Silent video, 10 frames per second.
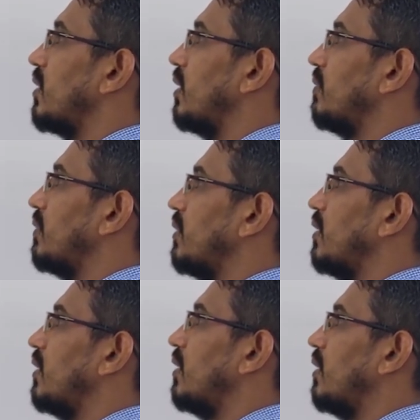drop
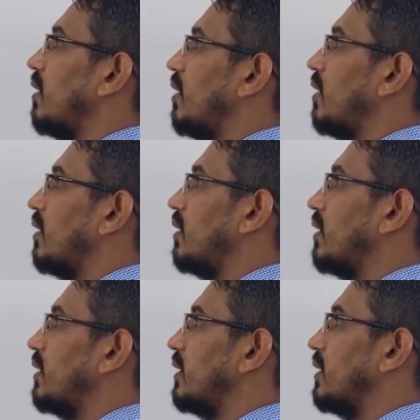
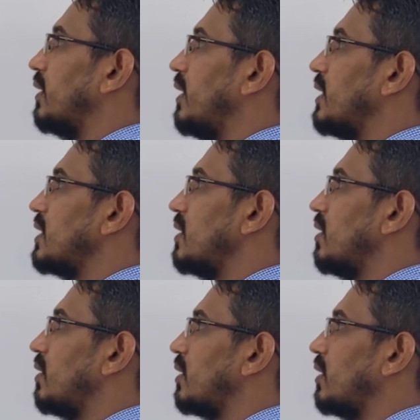does
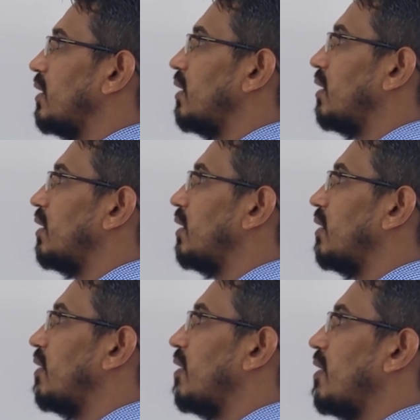not
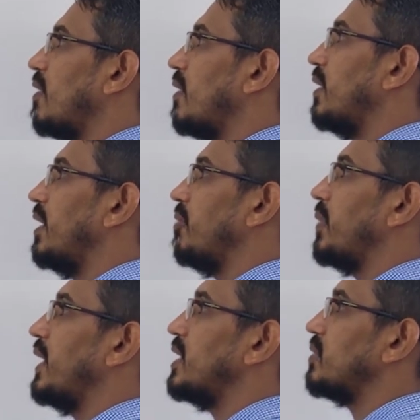
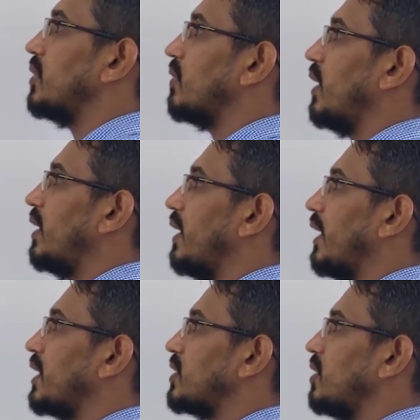depends on what?
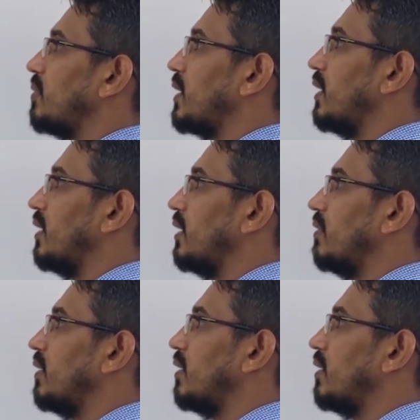Direction of current.